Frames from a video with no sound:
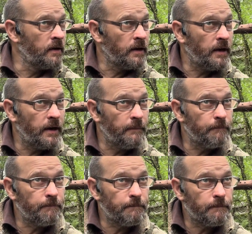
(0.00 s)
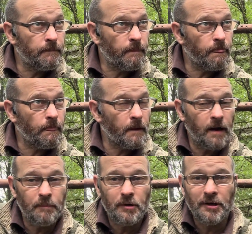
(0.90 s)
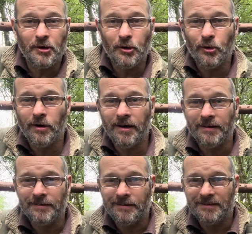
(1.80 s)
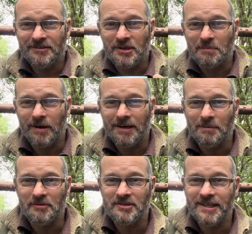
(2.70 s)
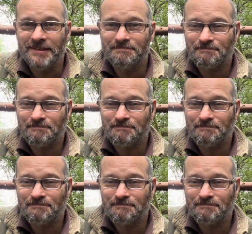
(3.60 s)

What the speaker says: I'm going to go and drink my cup of tea,